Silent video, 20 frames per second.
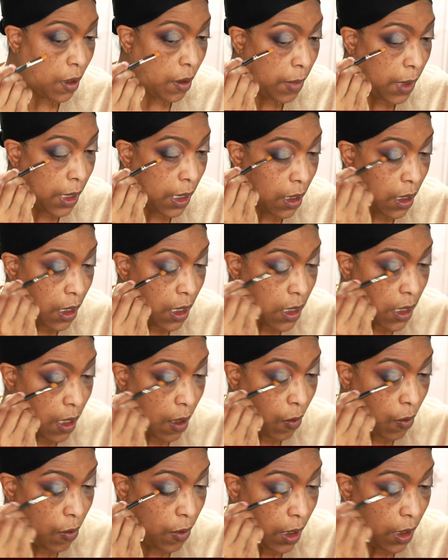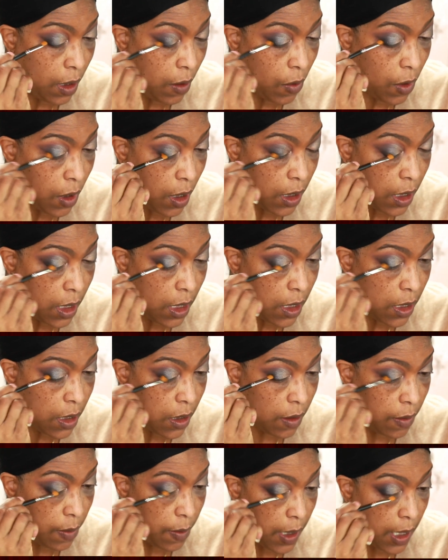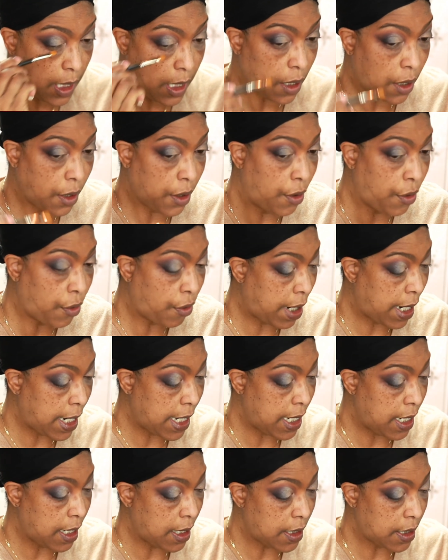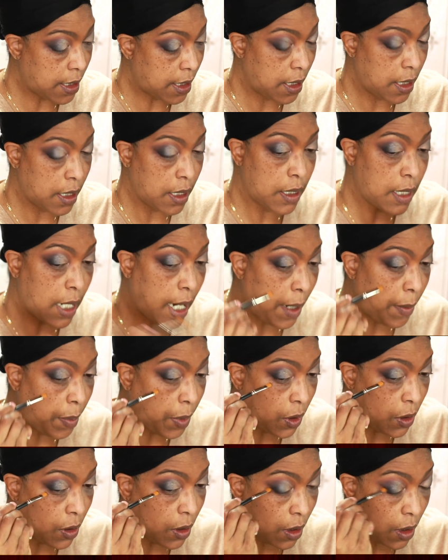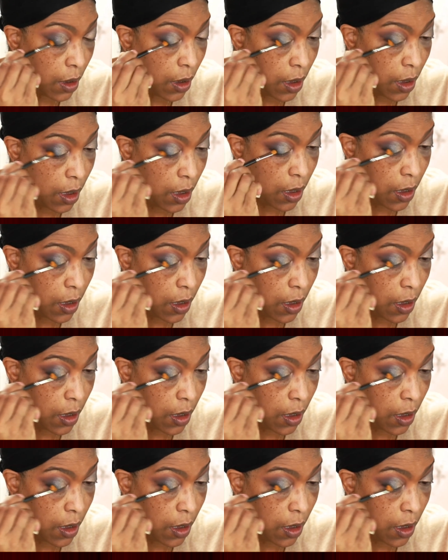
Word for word: because I really want this to be a gradient type look.